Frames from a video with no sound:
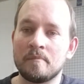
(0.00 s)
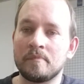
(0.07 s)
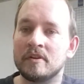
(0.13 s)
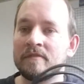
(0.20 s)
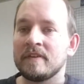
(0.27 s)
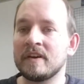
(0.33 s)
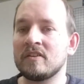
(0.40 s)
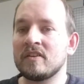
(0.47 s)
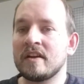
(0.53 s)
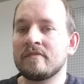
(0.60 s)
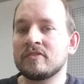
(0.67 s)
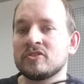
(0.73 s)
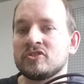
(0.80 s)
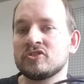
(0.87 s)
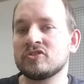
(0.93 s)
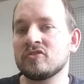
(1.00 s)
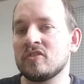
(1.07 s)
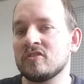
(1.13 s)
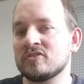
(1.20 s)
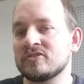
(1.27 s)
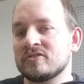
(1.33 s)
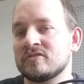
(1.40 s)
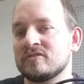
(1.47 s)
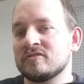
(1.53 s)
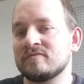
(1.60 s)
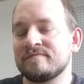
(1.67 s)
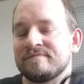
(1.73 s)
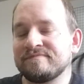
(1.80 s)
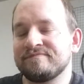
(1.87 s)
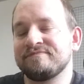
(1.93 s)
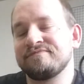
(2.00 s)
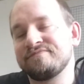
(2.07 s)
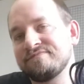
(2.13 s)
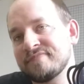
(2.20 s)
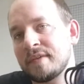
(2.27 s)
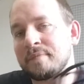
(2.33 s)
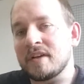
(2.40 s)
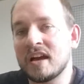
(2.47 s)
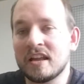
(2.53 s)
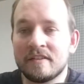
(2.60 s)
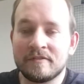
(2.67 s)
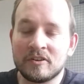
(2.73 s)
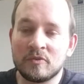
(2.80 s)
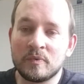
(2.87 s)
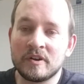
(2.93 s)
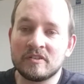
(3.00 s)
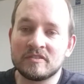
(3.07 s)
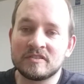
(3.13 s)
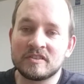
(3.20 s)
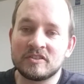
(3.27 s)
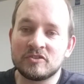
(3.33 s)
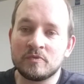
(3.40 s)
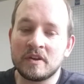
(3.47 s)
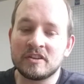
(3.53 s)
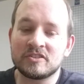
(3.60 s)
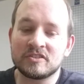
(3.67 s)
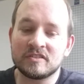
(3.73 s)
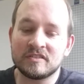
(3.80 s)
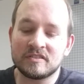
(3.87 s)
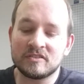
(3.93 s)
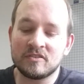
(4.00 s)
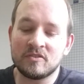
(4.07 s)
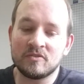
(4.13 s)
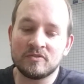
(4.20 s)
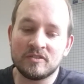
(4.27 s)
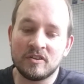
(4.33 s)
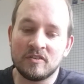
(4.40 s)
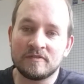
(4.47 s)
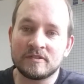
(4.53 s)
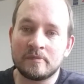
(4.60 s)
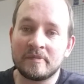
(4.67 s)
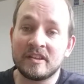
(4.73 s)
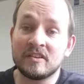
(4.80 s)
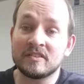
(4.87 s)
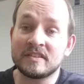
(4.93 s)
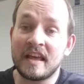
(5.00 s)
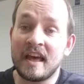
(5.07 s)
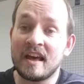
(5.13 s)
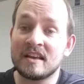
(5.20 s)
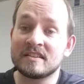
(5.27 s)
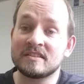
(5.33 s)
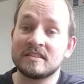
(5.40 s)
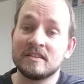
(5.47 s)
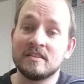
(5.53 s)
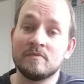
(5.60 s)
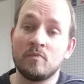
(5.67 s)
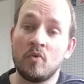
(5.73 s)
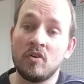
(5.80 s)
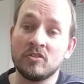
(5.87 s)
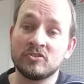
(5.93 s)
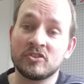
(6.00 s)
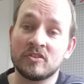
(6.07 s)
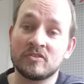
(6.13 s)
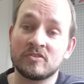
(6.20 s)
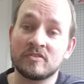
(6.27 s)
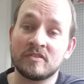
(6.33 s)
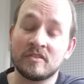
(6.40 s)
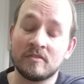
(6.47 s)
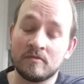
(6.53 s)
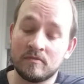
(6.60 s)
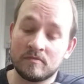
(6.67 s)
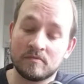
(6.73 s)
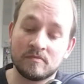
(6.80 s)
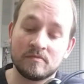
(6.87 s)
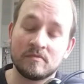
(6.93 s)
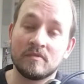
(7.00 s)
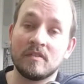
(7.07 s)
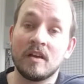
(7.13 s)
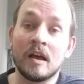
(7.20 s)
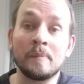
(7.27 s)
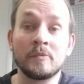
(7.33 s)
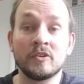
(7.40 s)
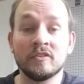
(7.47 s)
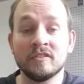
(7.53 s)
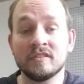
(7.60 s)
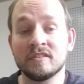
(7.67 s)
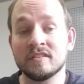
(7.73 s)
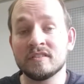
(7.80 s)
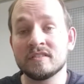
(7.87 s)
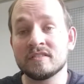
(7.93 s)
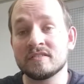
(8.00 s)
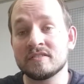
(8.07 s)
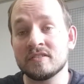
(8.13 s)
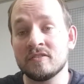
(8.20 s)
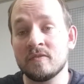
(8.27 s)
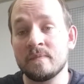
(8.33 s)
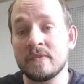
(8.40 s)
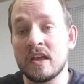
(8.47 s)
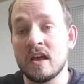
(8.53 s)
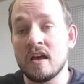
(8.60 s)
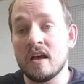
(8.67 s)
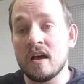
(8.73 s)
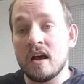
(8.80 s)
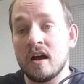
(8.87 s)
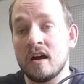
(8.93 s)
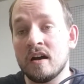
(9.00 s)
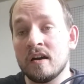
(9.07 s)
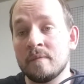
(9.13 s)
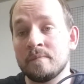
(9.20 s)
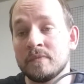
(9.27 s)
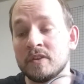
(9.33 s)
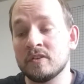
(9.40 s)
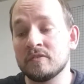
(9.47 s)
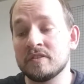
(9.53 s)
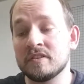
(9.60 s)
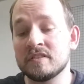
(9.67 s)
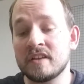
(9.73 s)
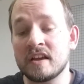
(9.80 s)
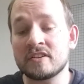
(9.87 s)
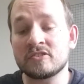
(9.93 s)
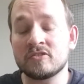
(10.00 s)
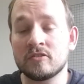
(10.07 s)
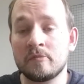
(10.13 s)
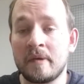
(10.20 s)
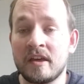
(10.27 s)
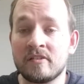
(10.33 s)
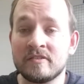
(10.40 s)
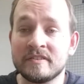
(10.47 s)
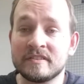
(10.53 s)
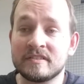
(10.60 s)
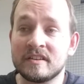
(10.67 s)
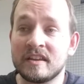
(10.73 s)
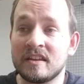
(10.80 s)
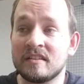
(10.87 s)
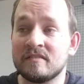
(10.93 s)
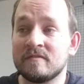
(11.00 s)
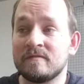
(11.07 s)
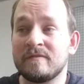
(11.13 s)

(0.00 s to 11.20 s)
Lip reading: but if I don't have the charger, I'm kind of in a weird situation. So, if somebody else has the wall charger, though, I'm good. So, these external batteries, again,